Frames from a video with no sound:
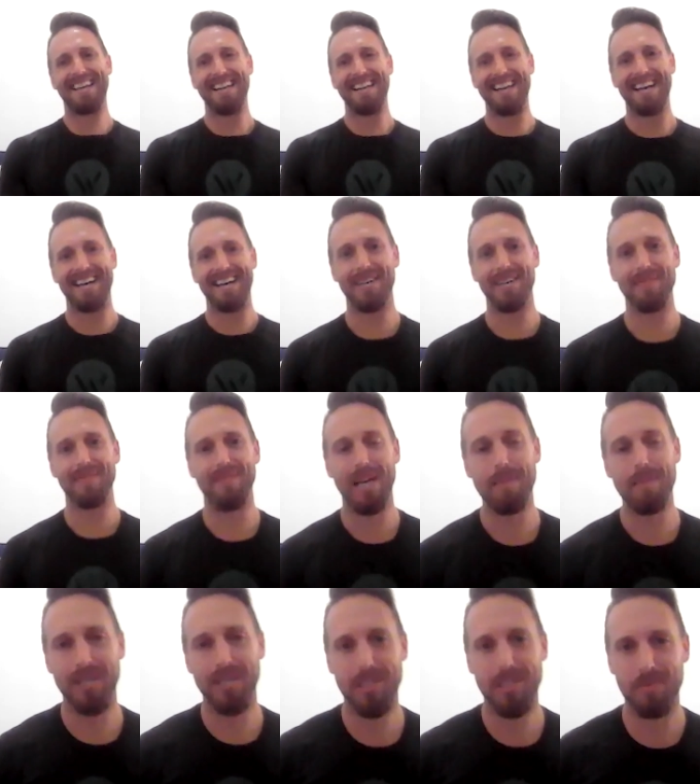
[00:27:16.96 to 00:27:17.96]
That brings
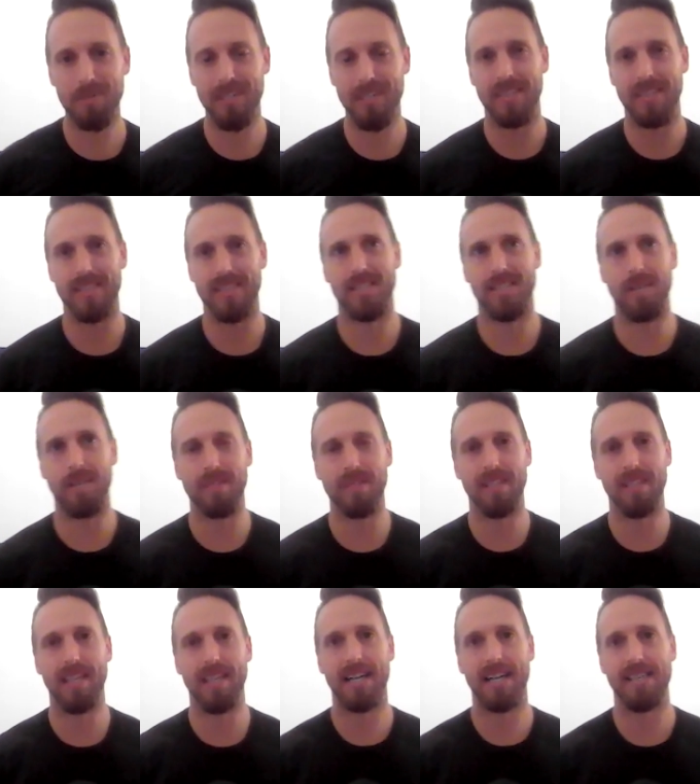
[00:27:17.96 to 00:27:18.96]
me to something that I
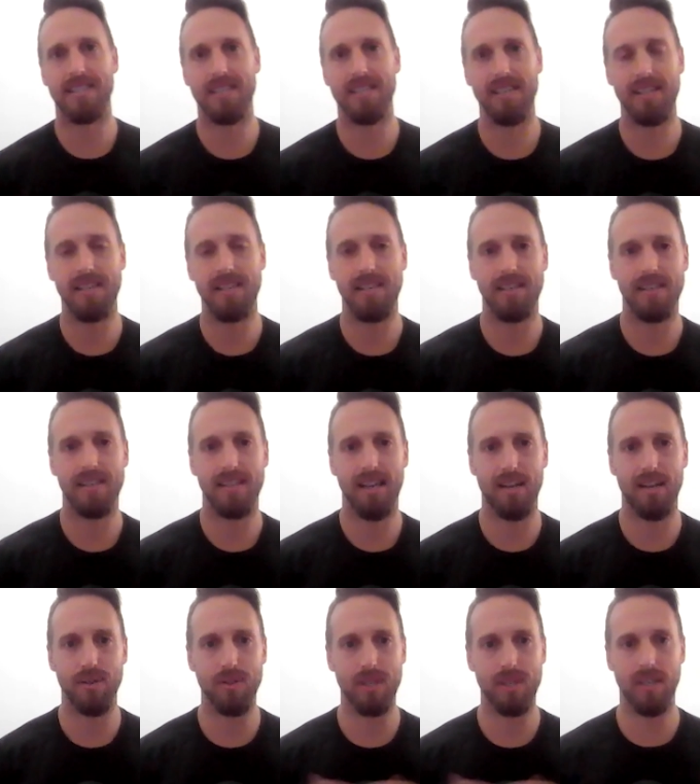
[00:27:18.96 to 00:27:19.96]
see not
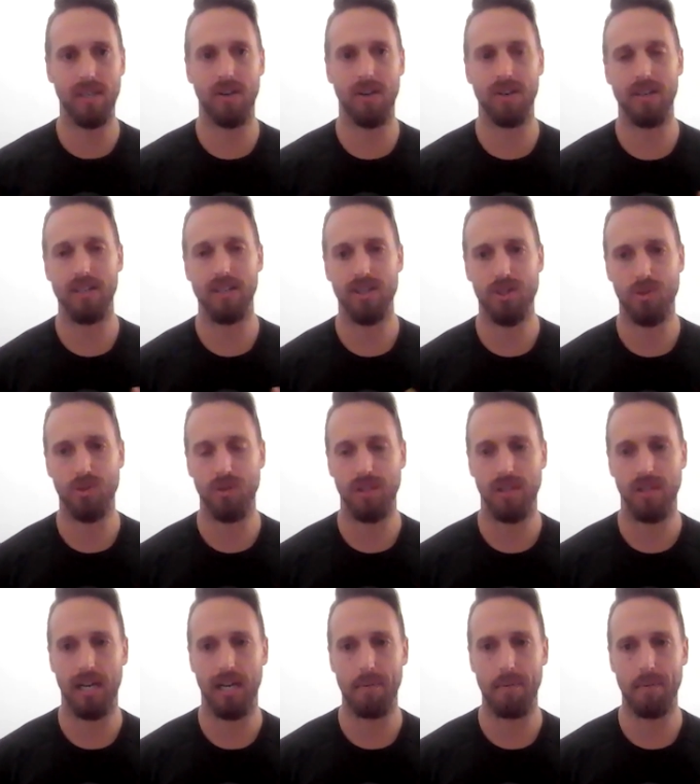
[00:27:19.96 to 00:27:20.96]
only in our industry a lot,
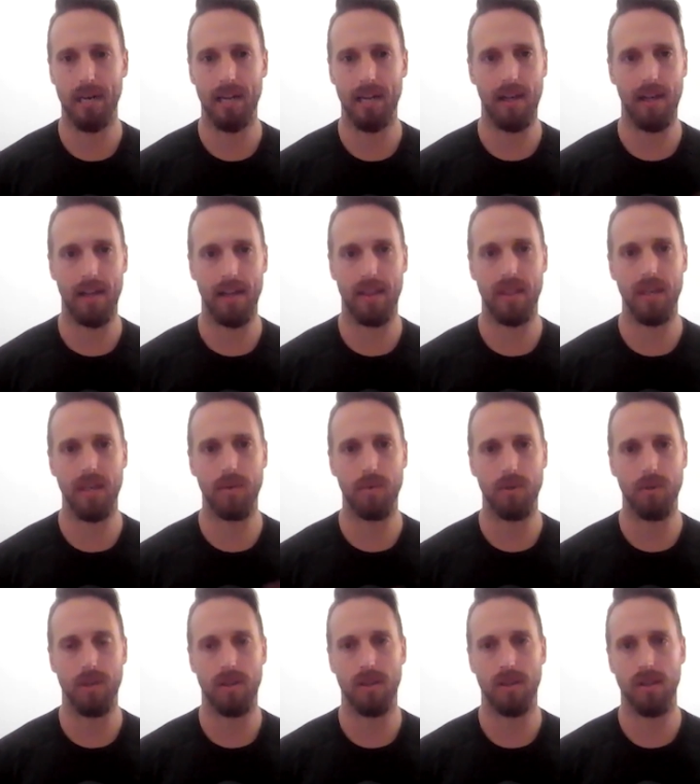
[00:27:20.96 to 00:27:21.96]
but I think with,
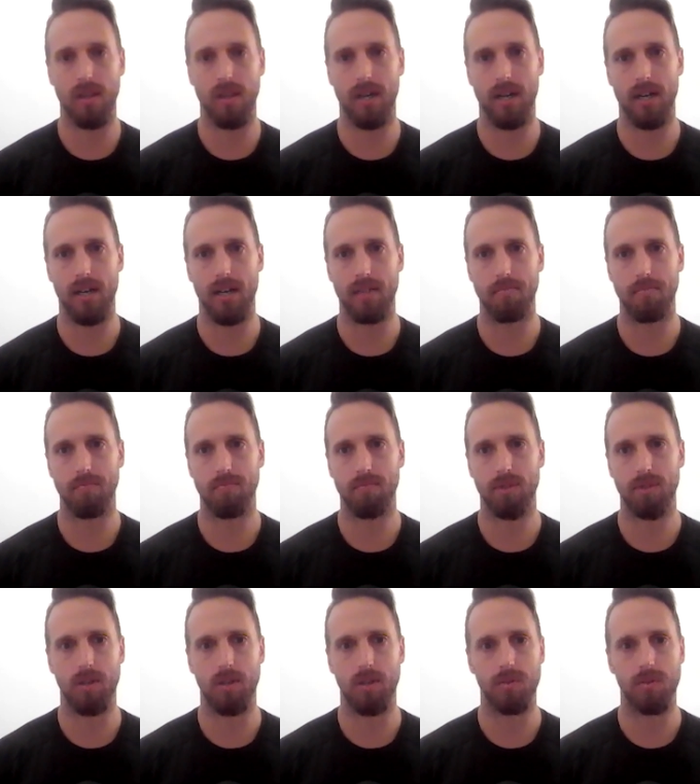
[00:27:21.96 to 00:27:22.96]

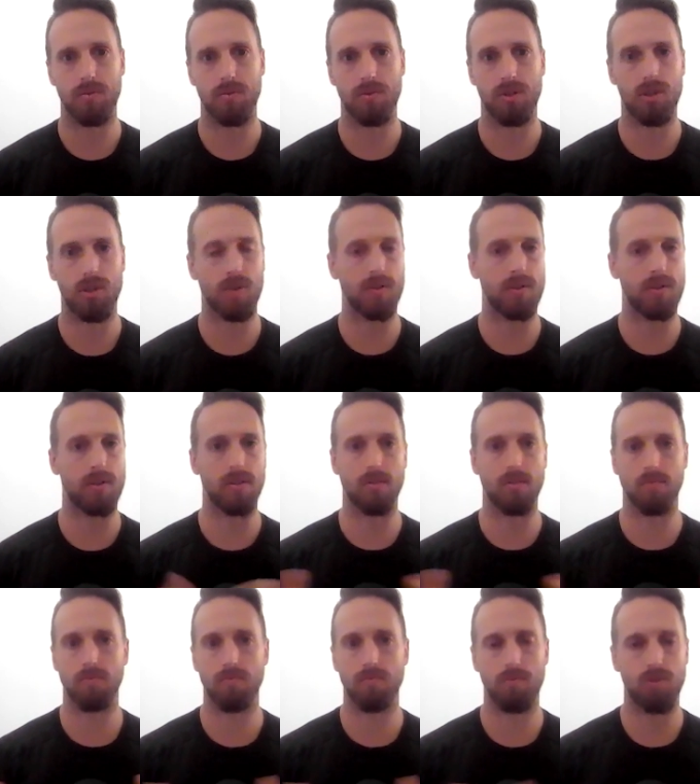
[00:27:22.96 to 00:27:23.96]
certain
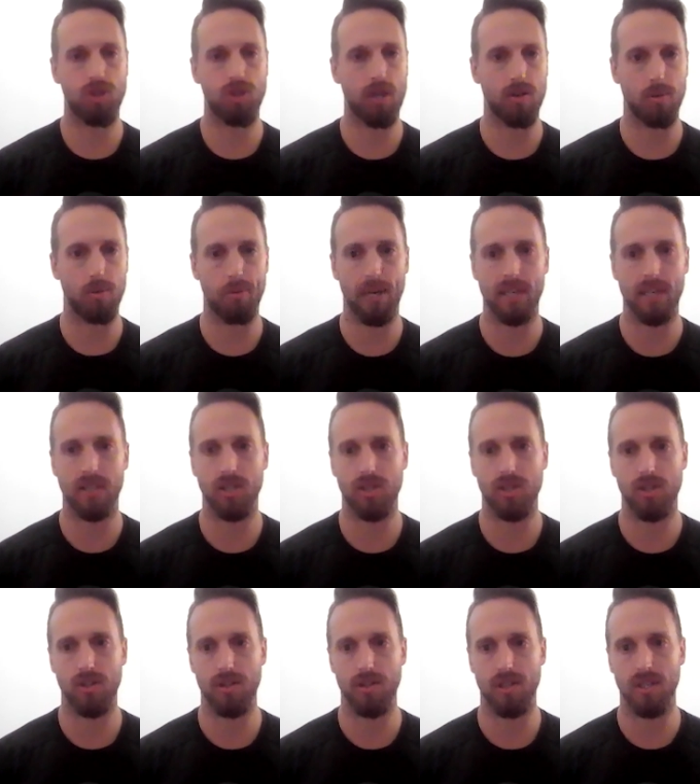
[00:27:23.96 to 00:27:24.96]
general practitioners
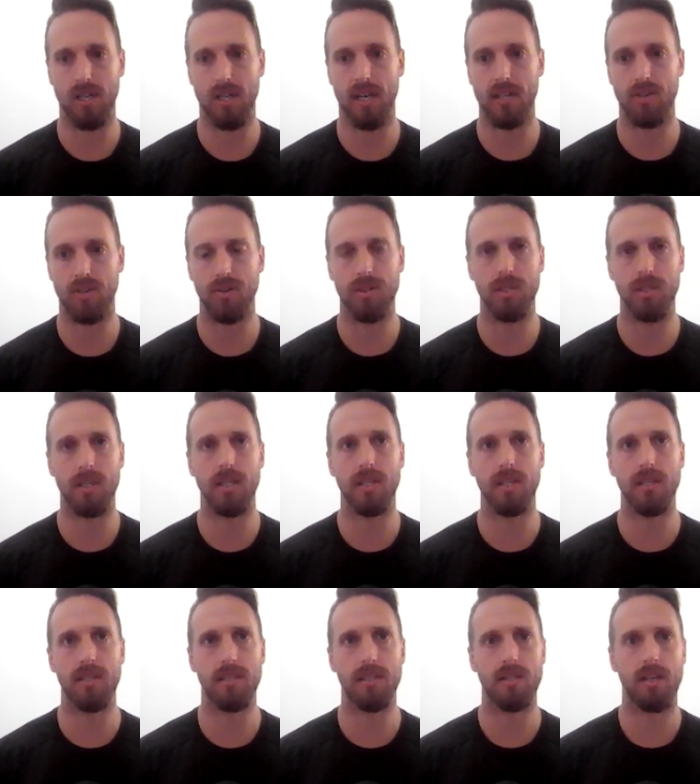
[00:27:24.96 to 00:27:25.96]
and doctors,
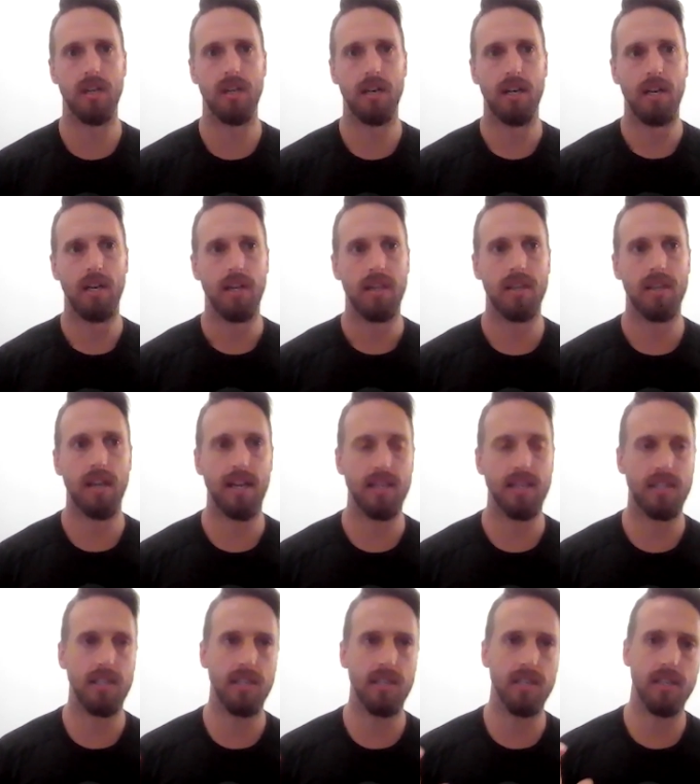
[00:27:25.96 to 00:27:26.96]
is the
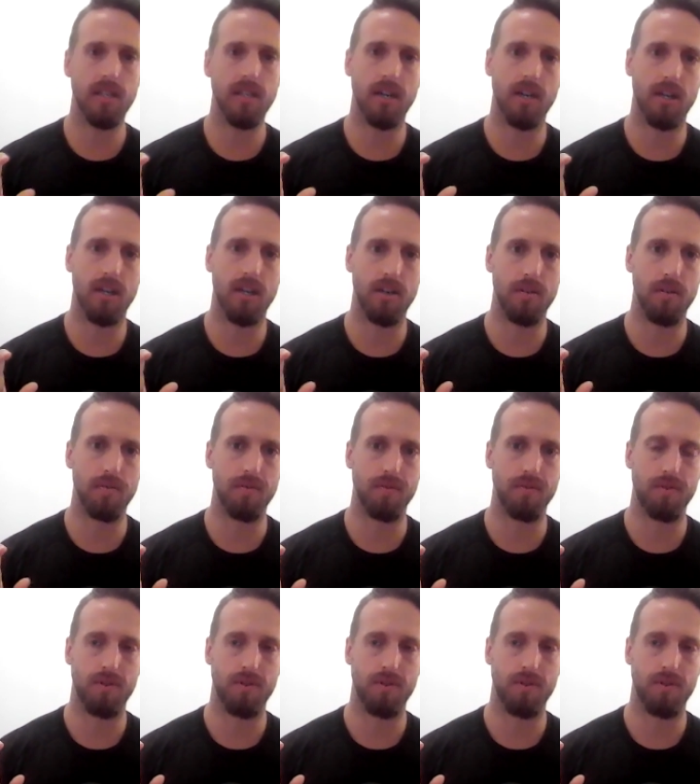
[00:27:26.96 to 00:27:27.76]
idea of